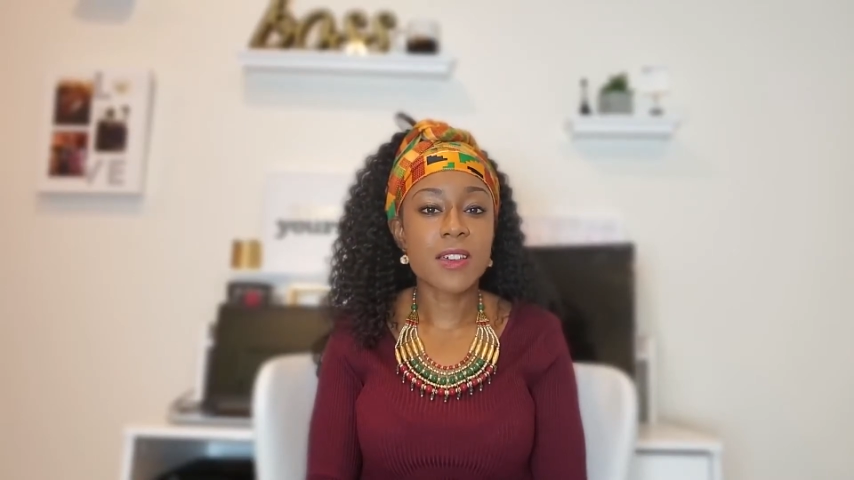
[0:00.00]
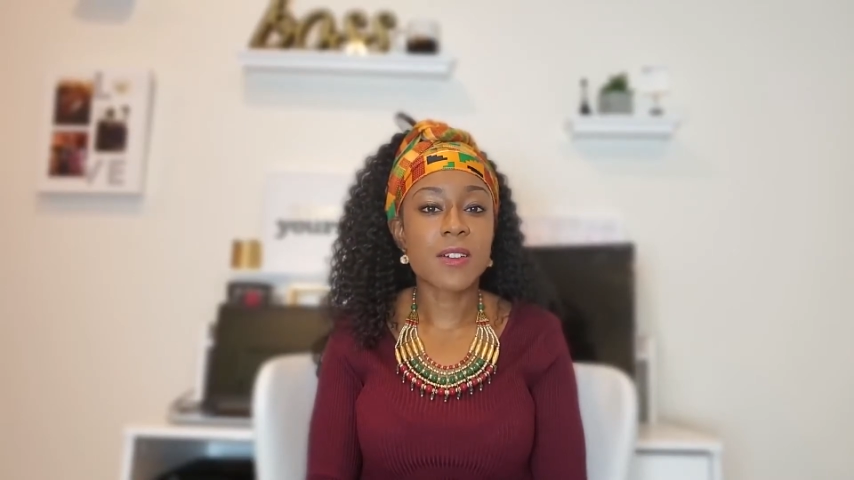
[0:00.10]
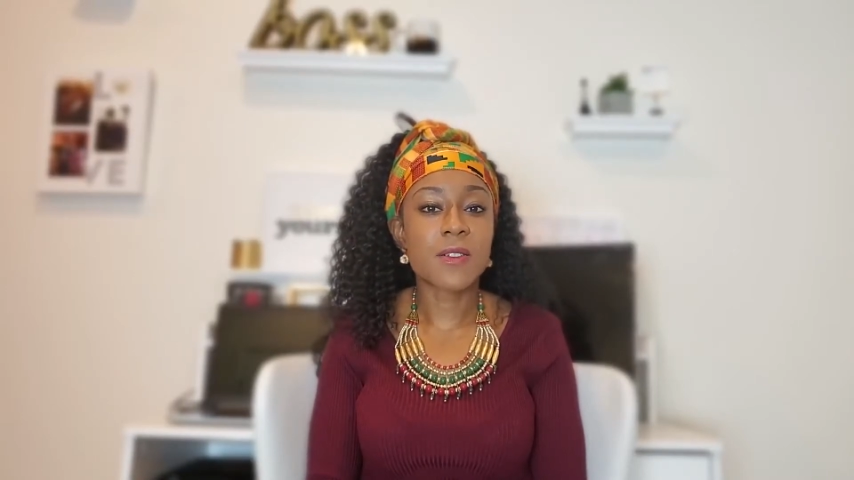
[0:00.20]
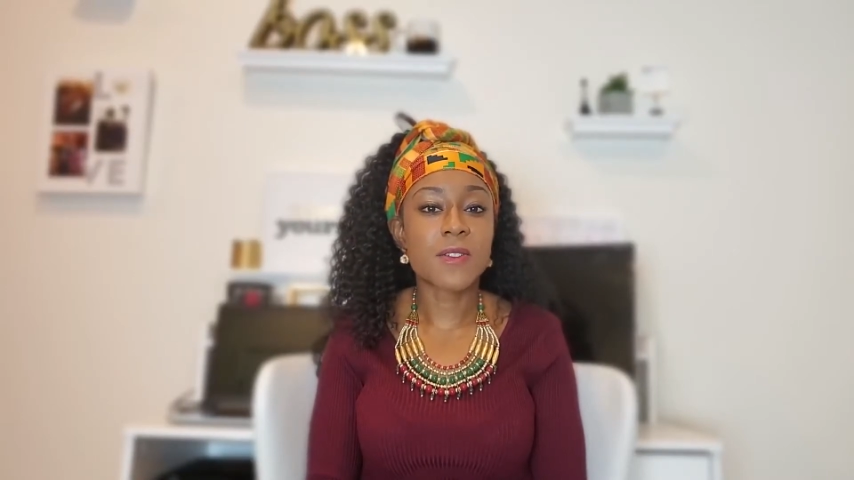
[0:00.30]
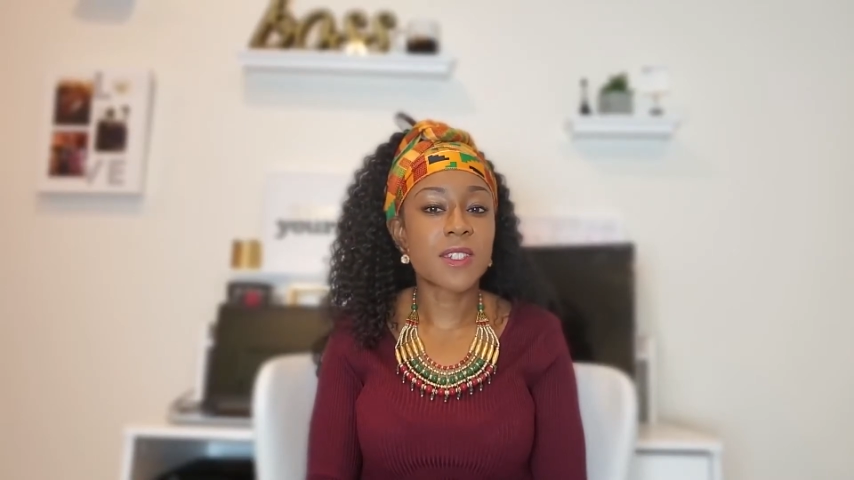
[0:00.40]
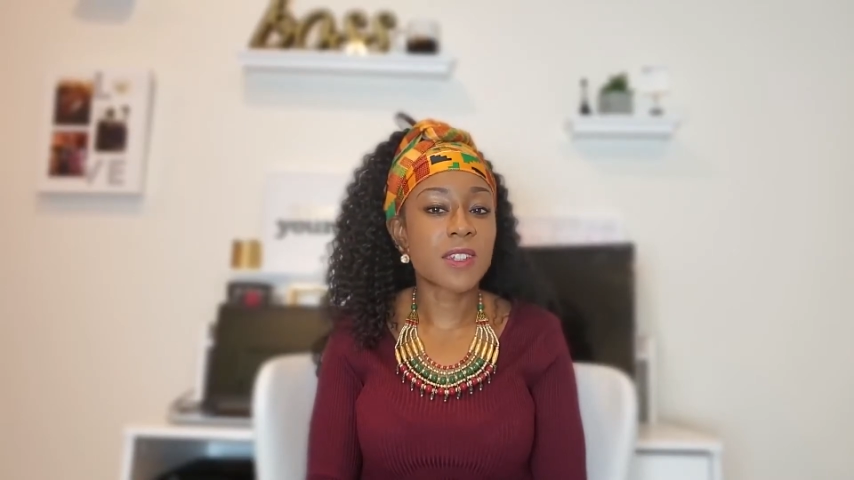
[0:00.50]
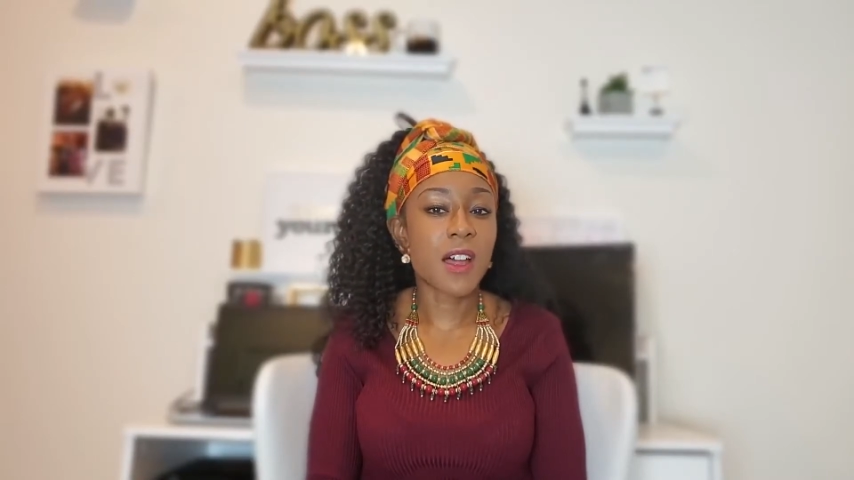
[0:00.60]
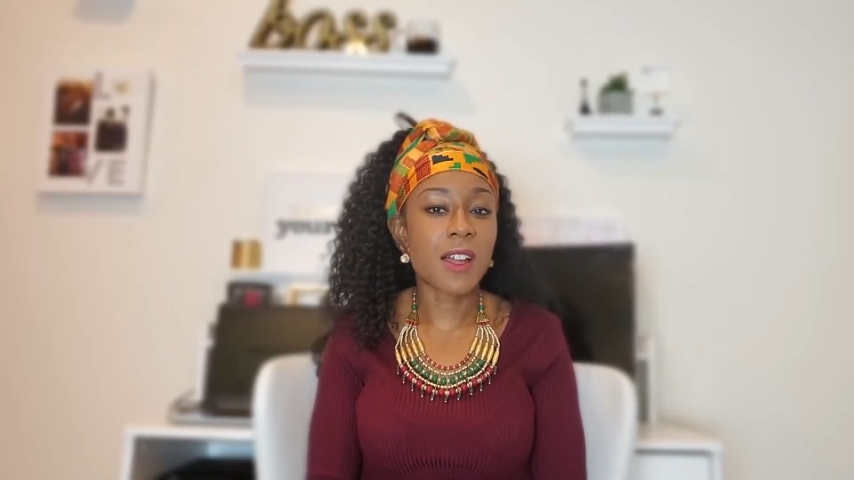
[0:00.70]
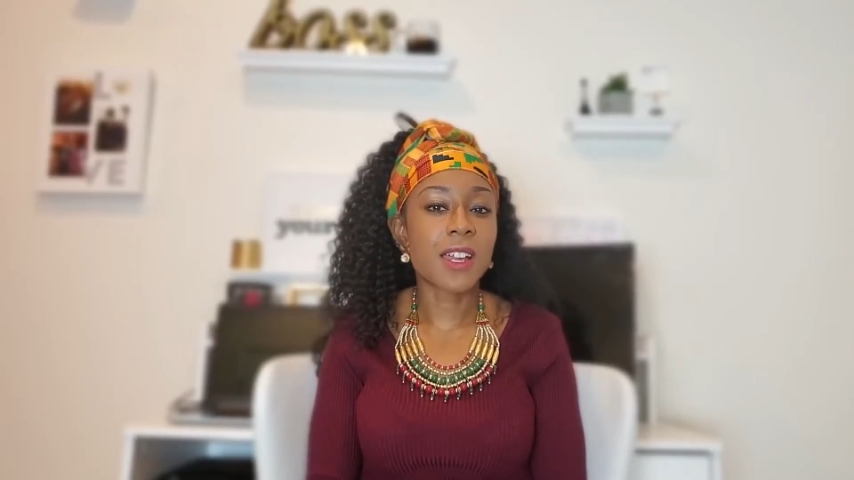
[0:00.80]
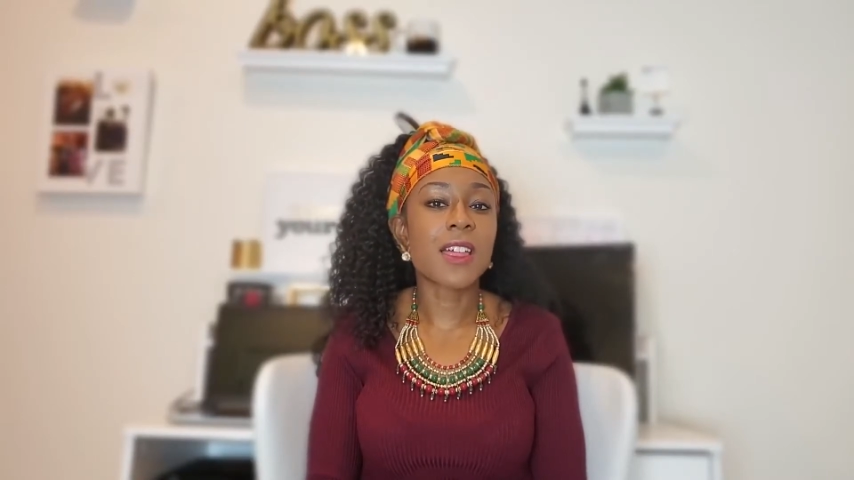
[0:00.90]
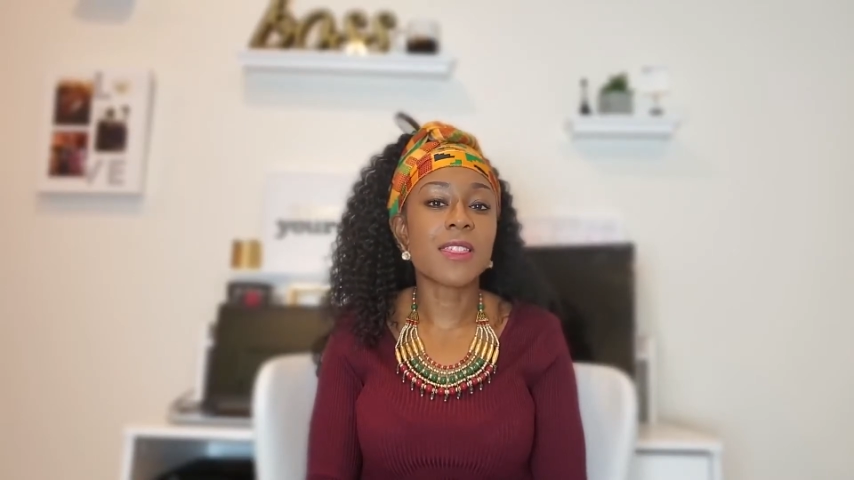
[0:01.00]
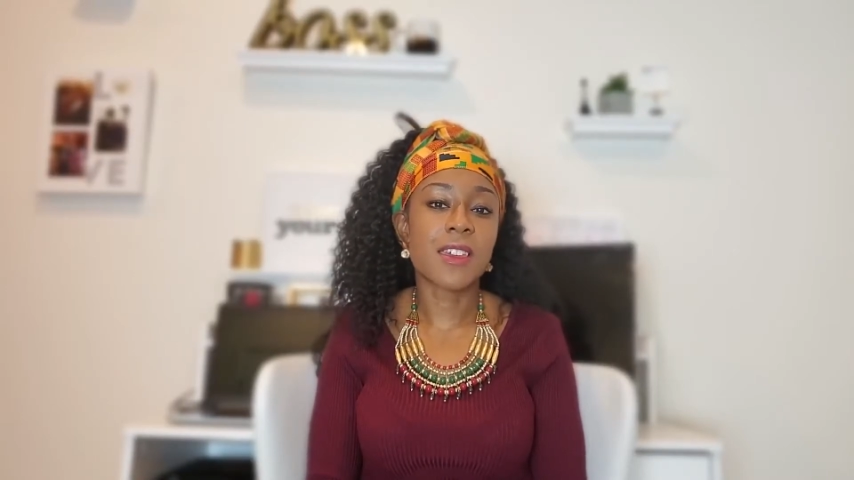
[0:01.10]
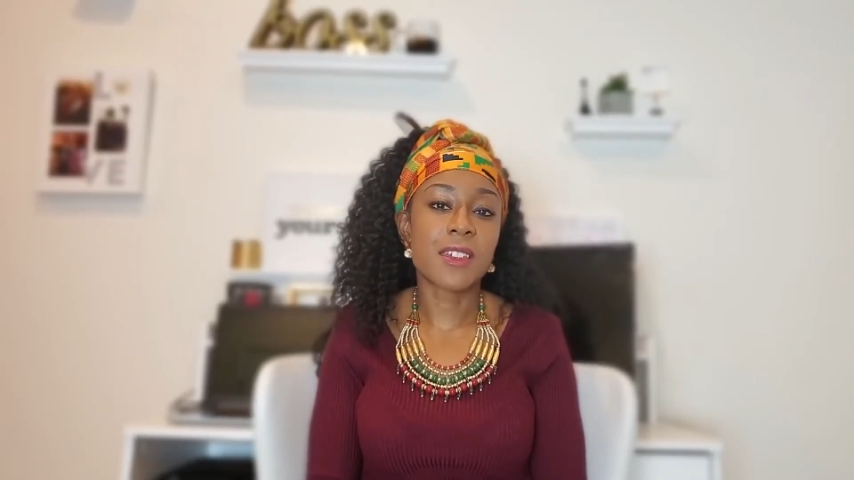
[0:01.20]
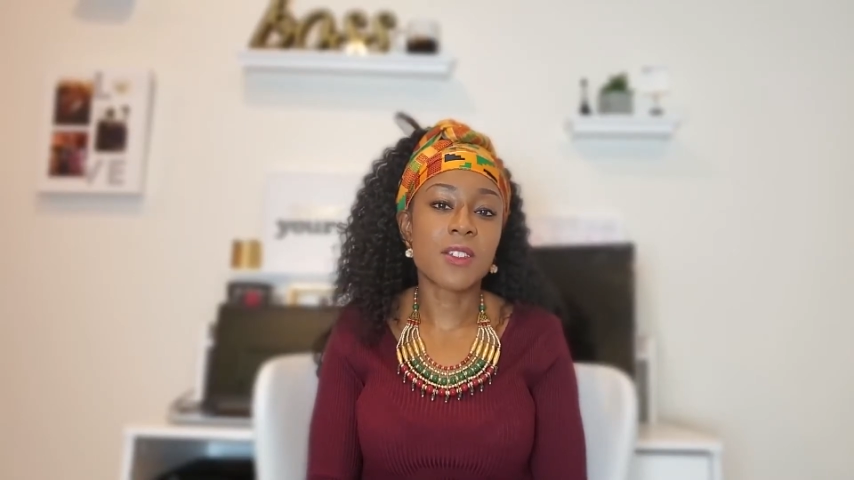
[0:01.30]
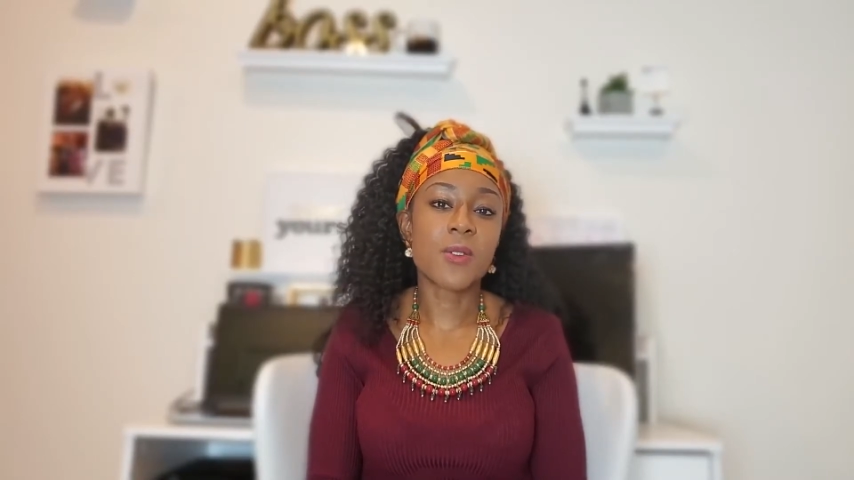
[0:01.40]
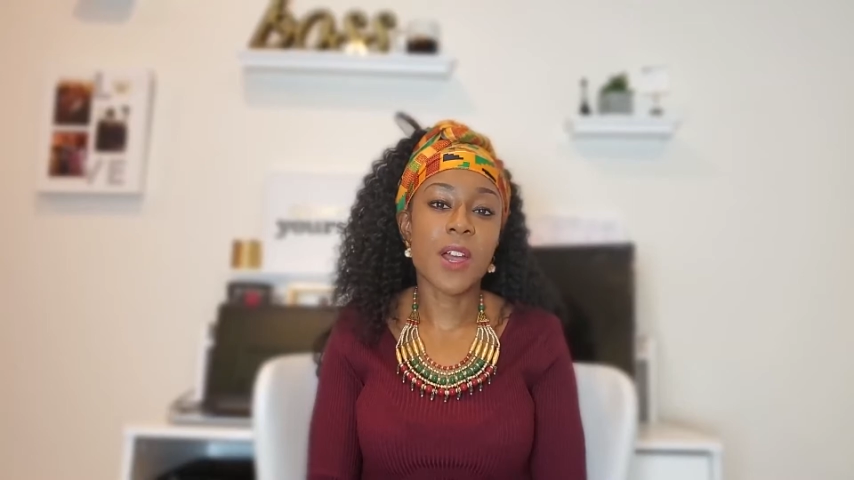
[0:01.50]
of stock and then you